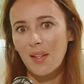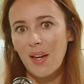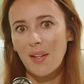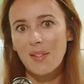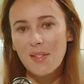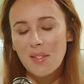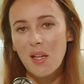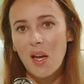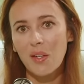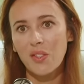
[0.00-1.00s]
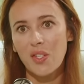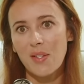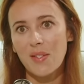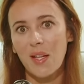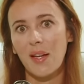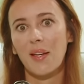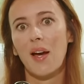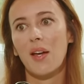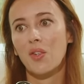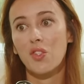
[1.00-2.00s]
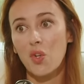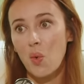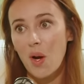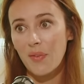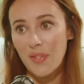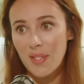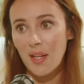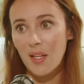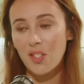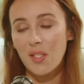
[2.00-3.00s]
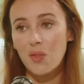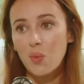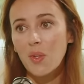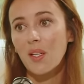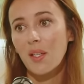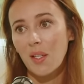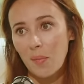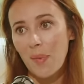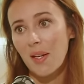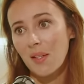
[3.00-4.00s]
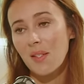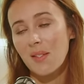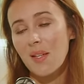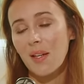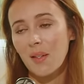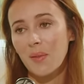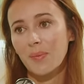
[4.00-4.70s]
And it's not just like at a show-off stage, it's really embedded inside.